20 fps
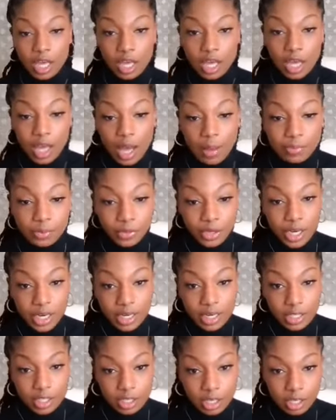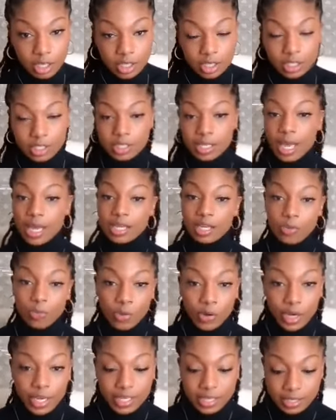I'm praying in tongues. I
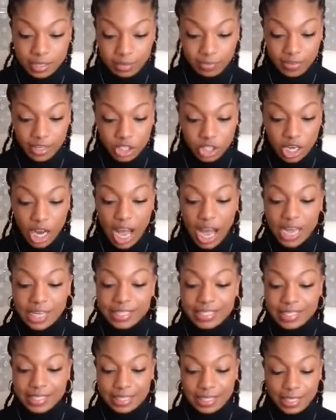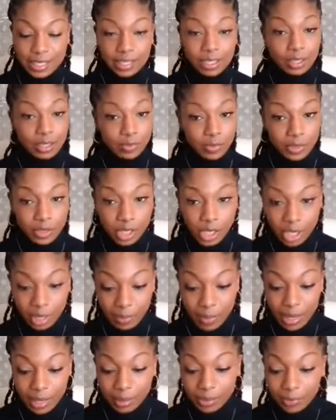pray into the vision. I see, and I'm only
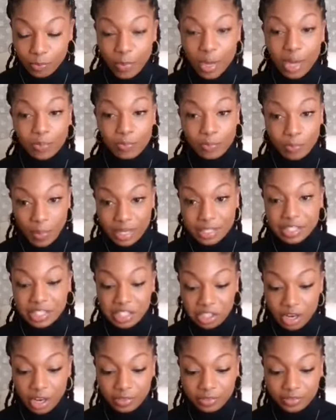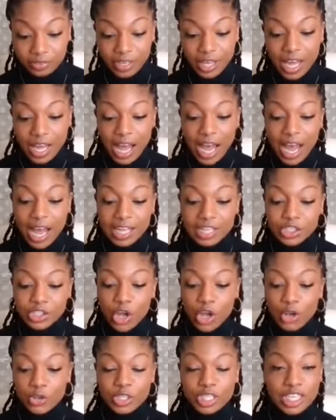looking at my stuff. I
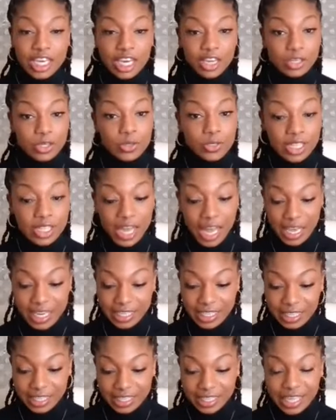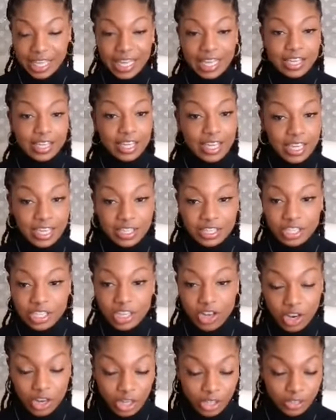saw yellow lightning hitting
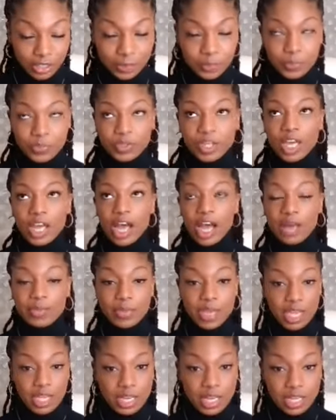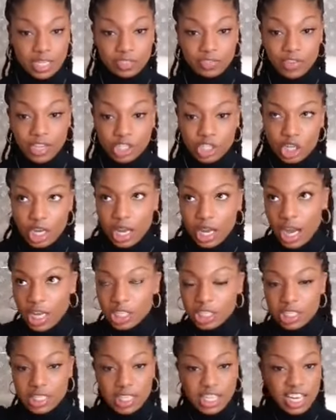the earth. I'm in this vision, and I
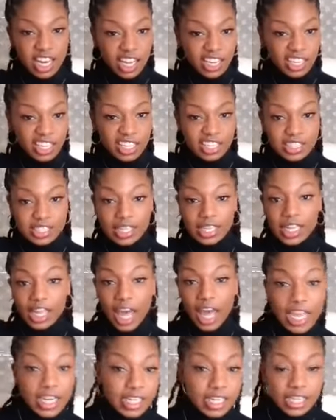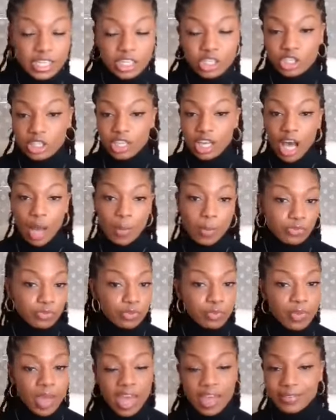see, like, this lightning just coming
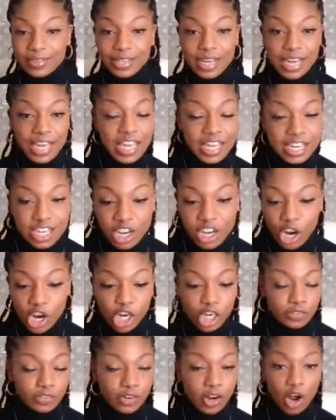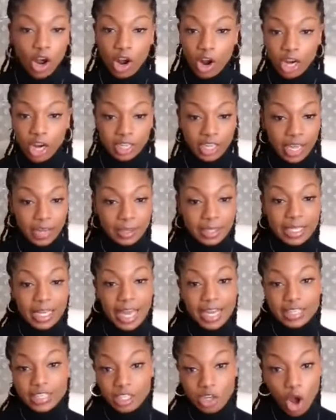from heaven, hitting the earth hard, like
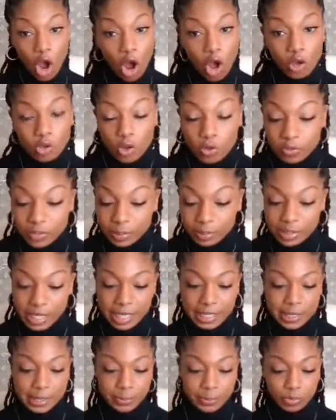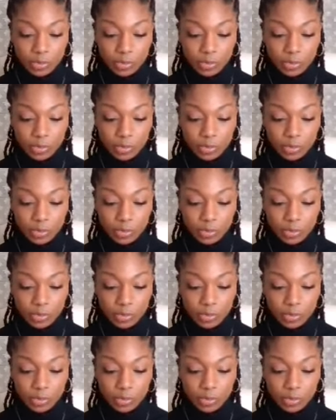lightning all over the place.